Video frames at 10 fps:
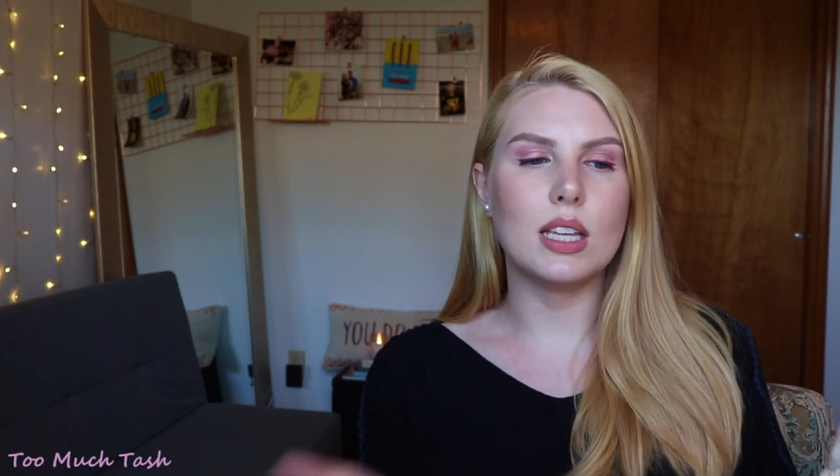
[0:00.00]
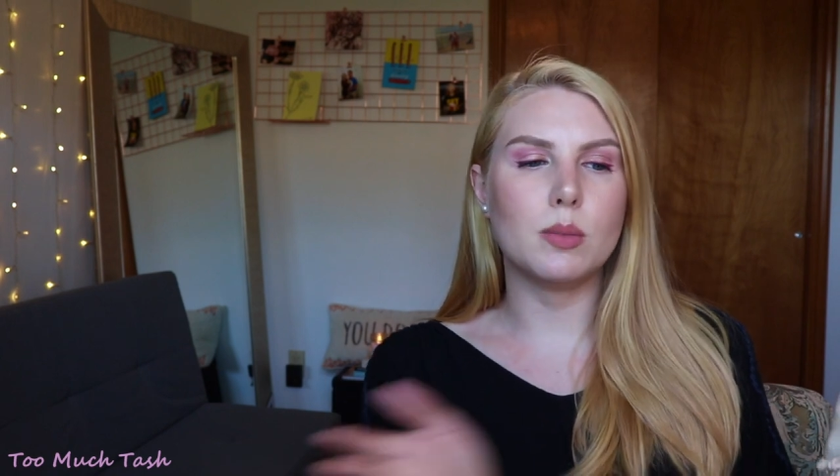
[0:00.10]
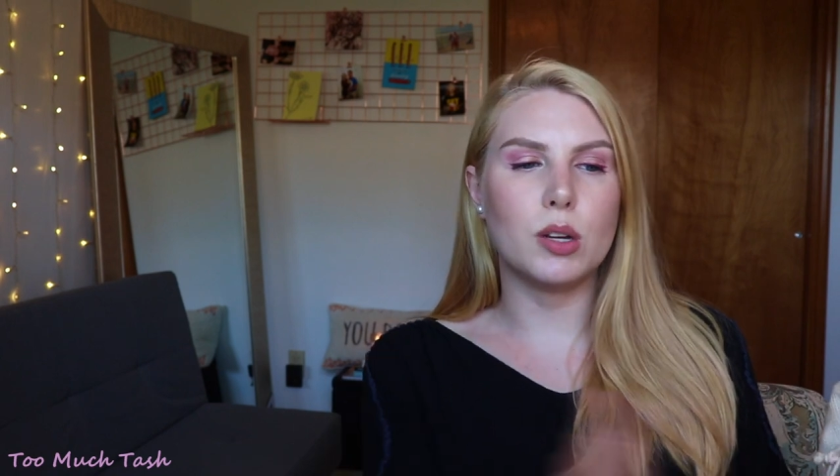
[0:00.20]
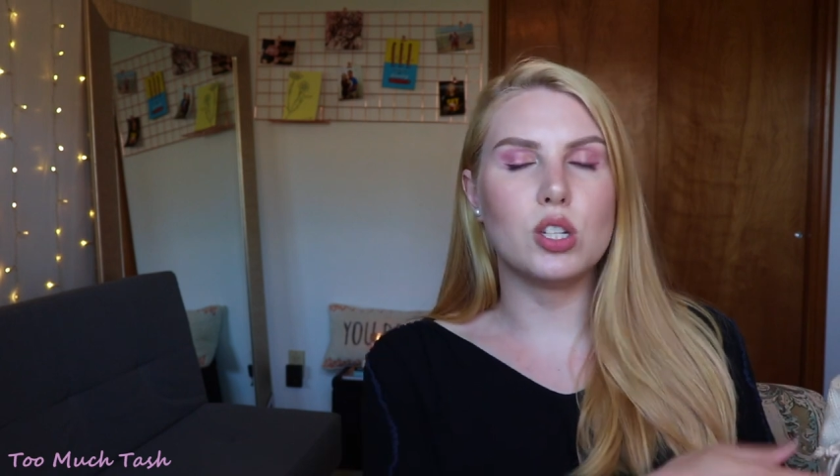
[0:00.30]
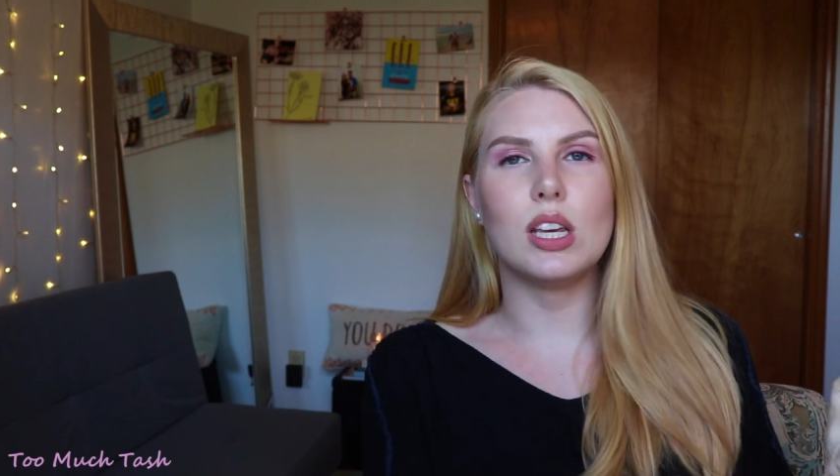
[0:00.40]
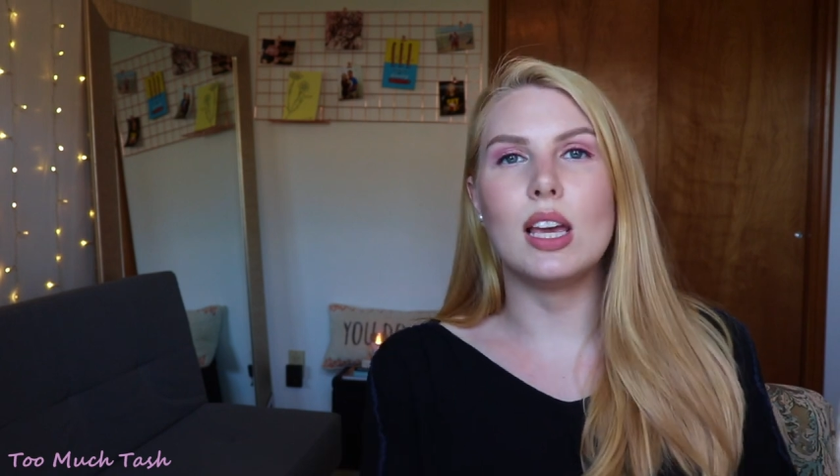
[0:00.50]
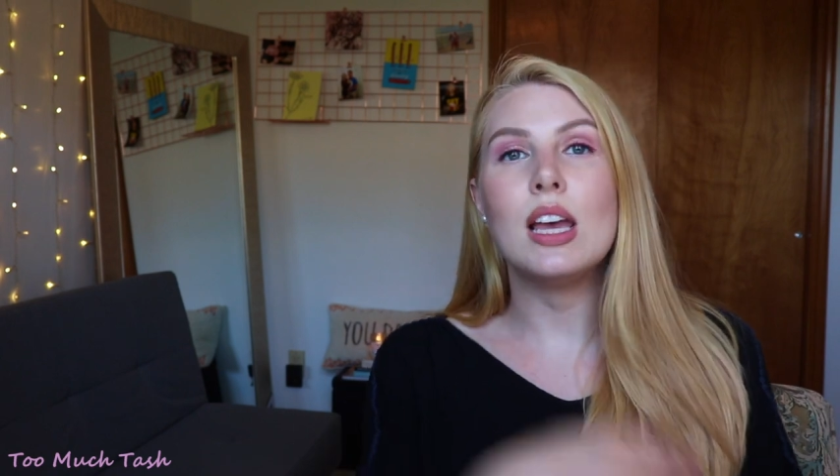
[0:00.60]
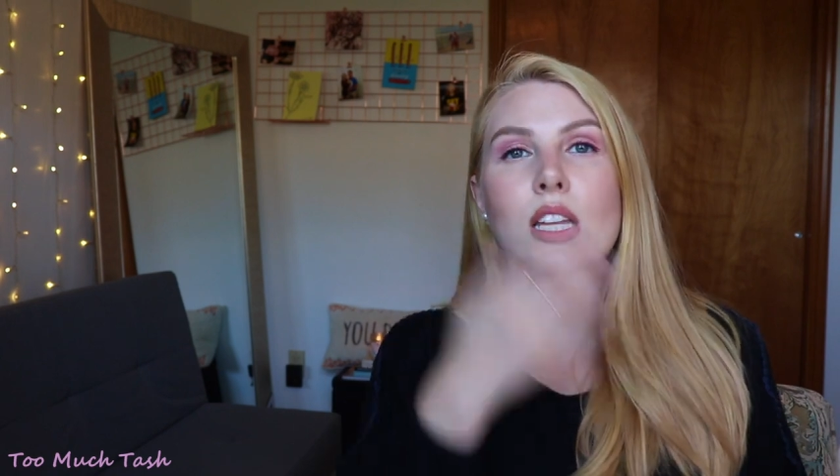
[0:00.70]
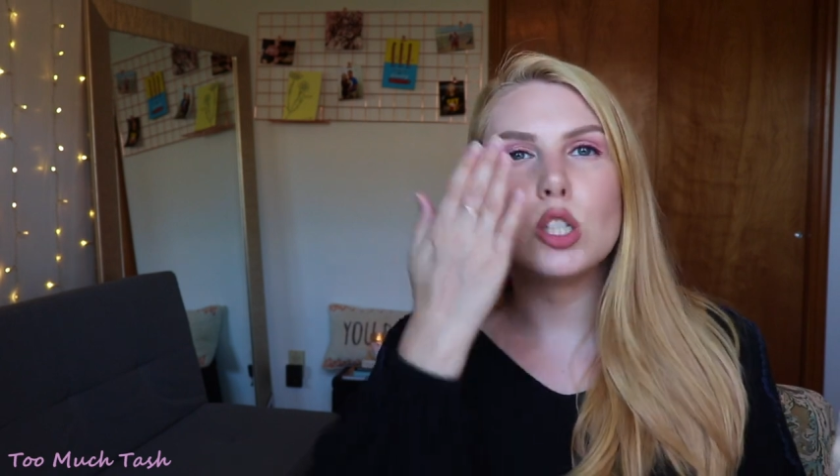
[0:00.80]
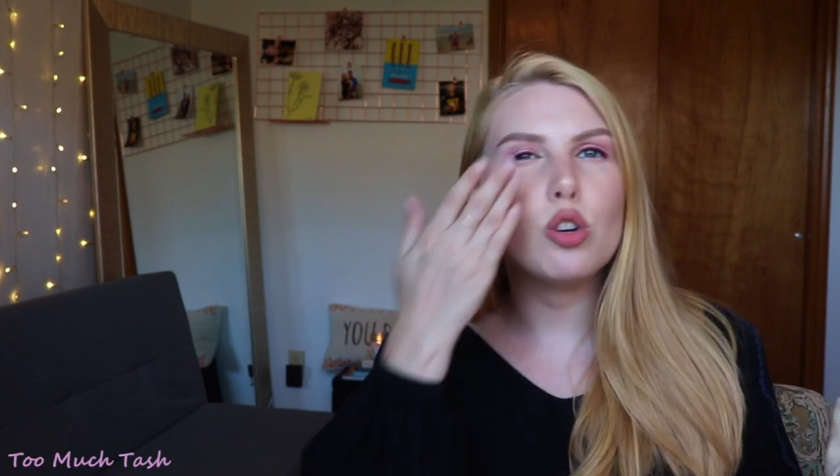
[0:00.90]

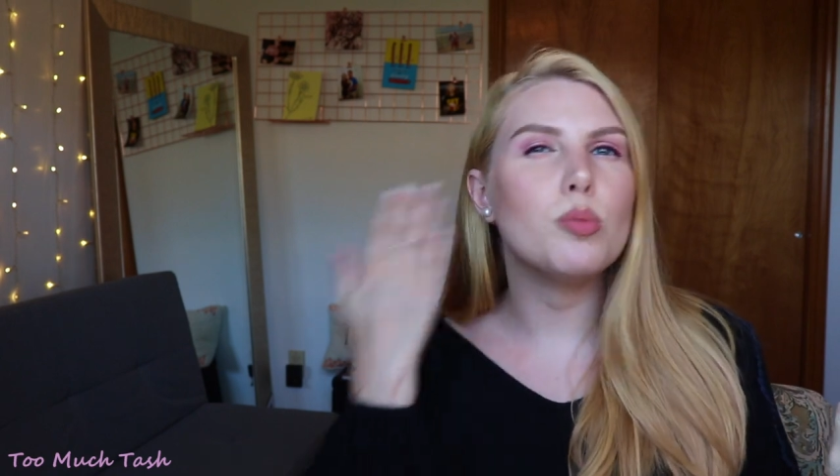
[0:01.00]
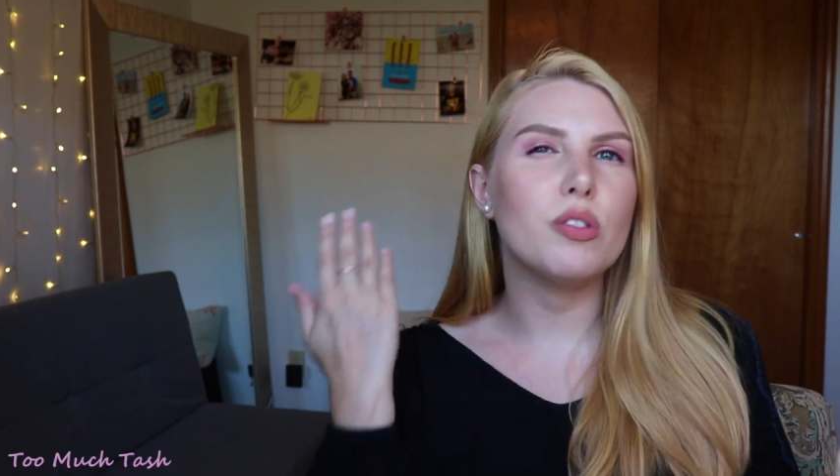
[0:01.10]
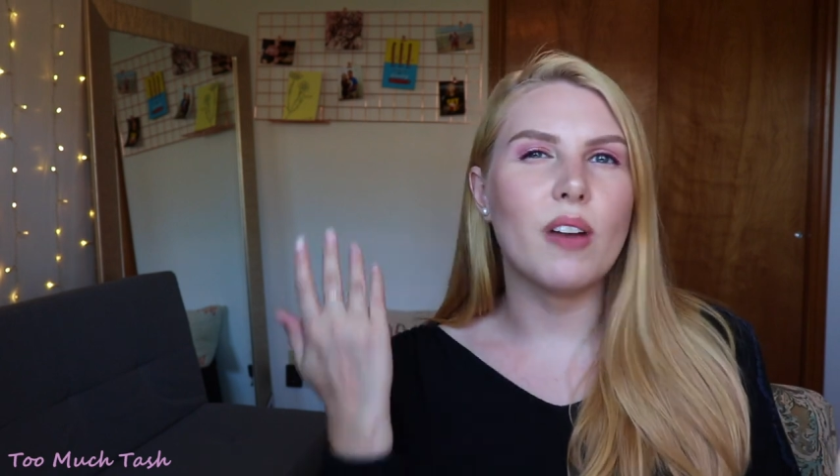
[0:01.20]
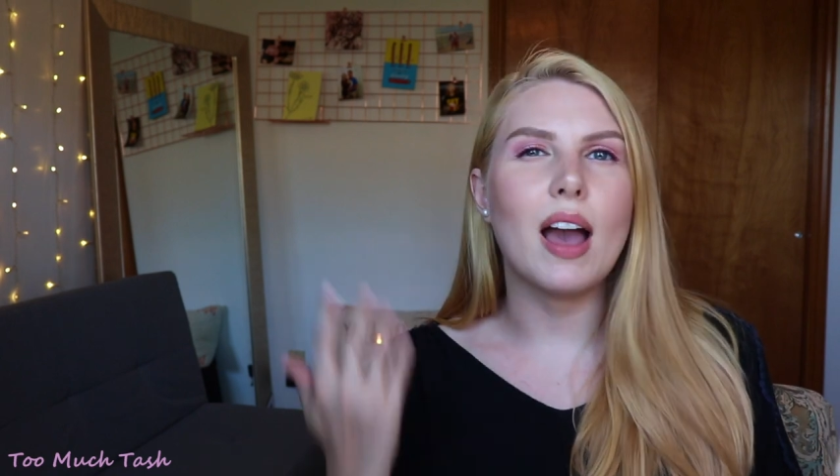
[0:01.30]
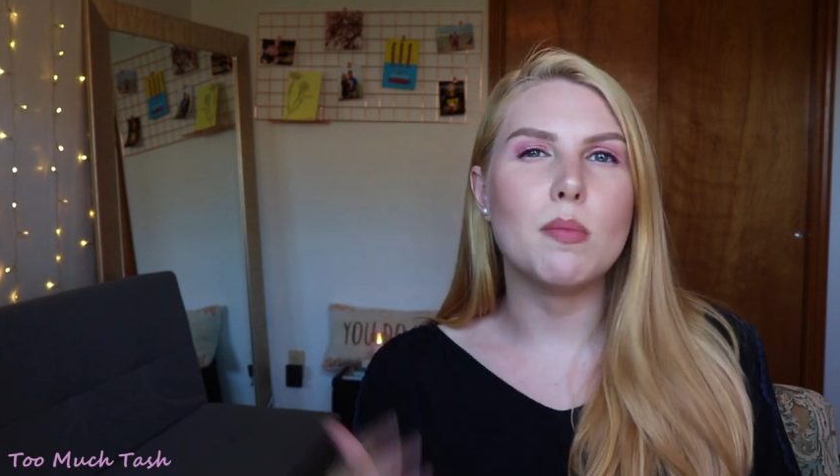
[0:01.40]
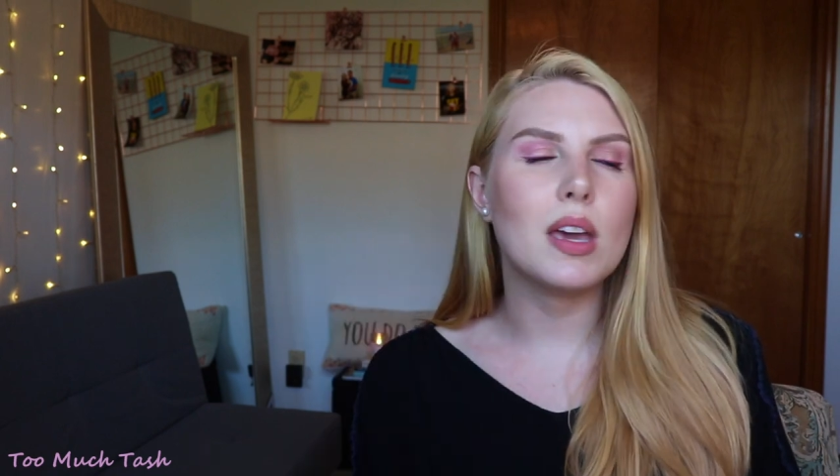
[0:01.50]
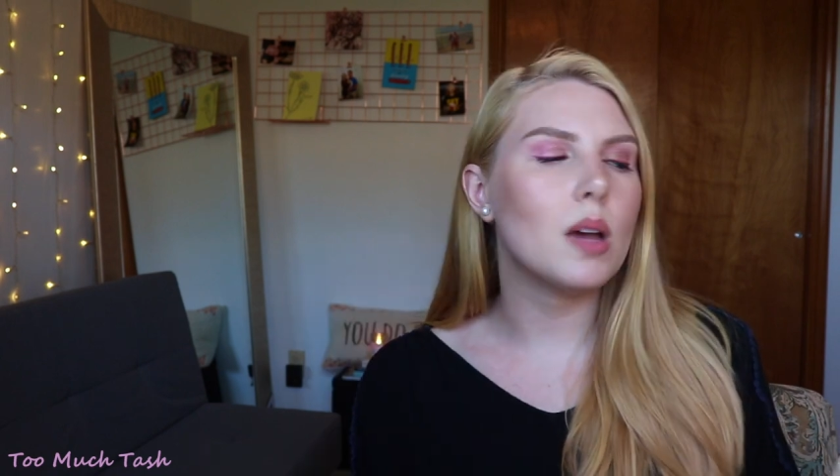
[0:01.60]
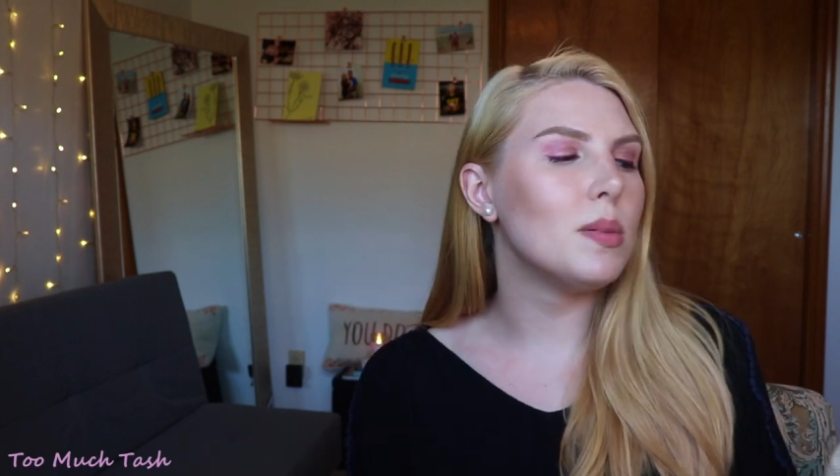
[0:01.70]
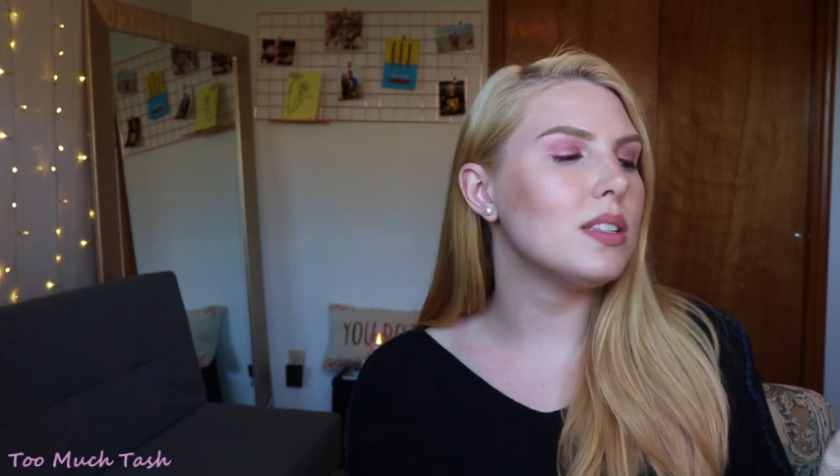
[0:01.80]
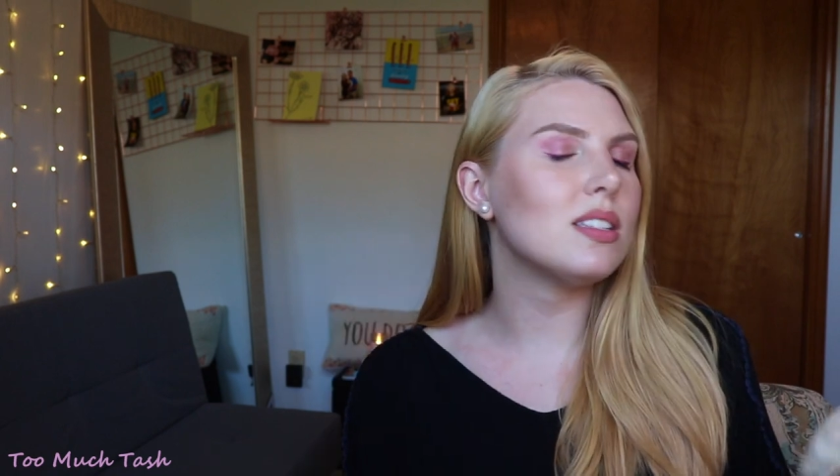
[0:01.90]
especially to remove eye
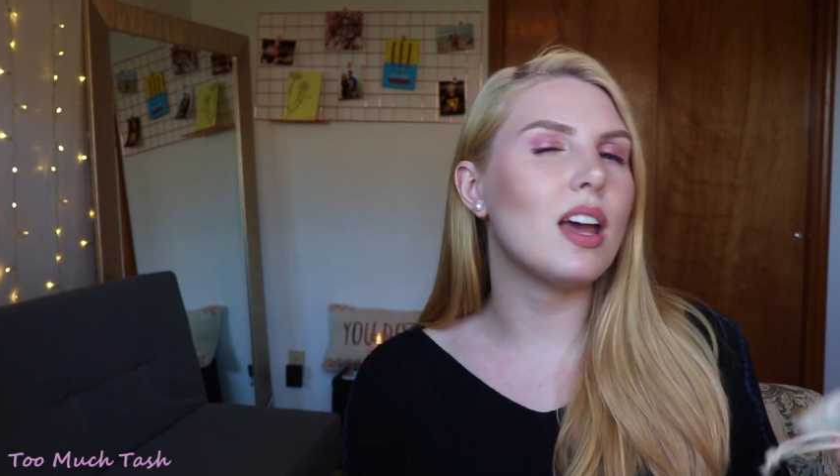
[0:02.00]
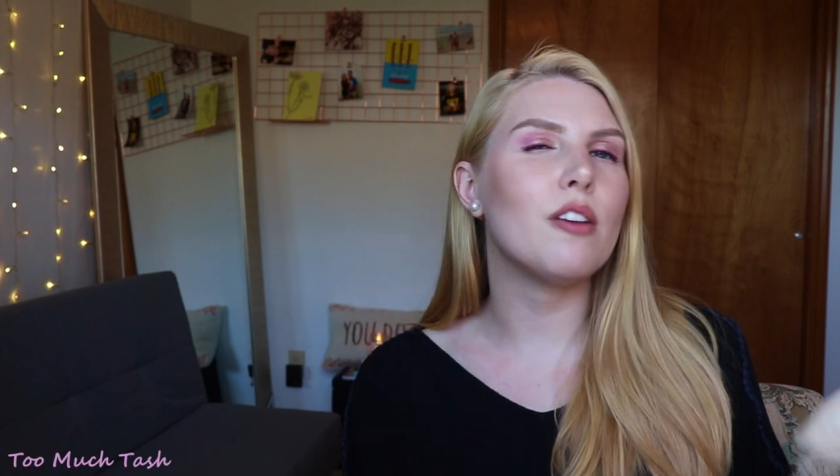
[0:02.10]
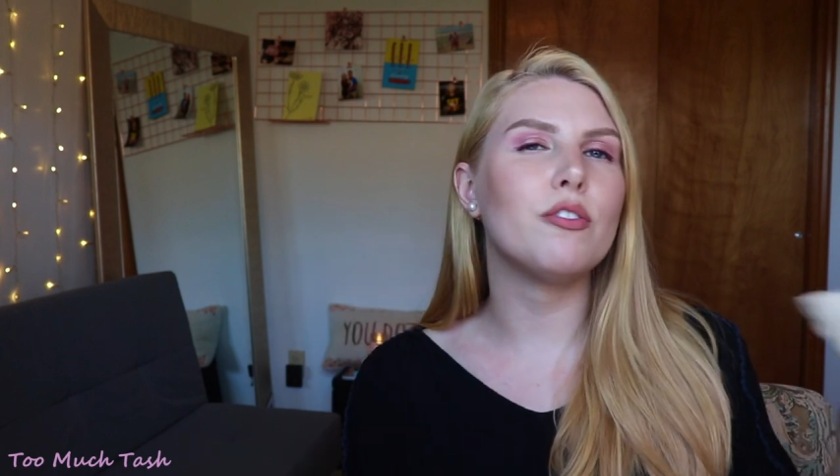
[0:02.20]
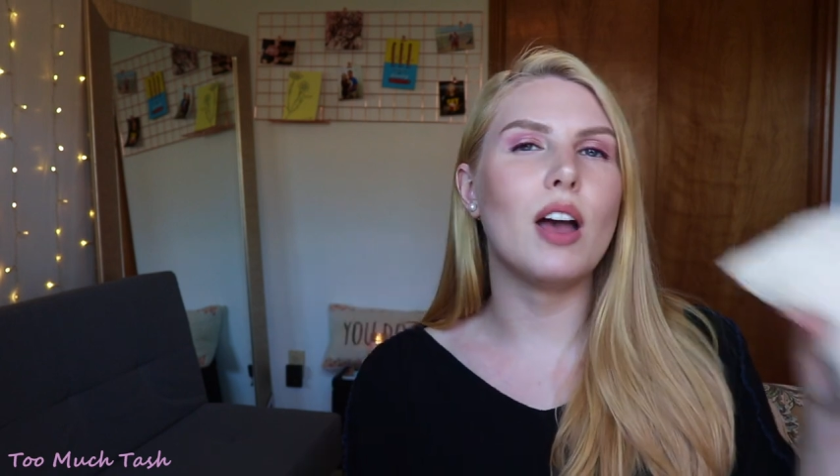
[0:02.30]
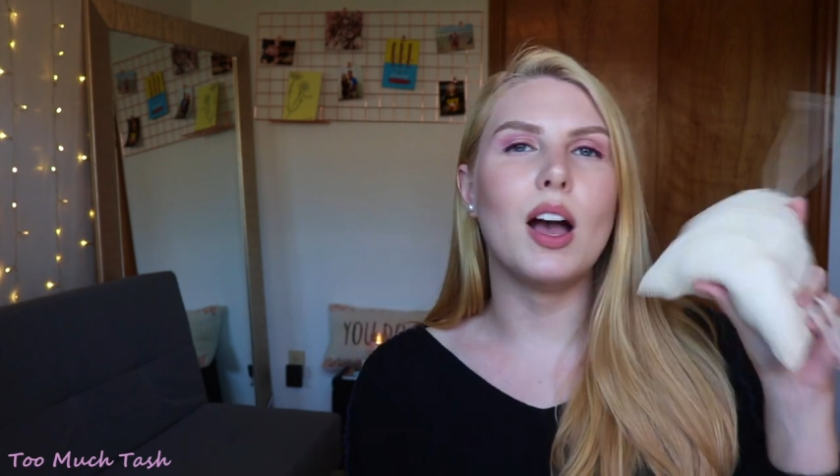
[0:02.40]
makeup and stuff,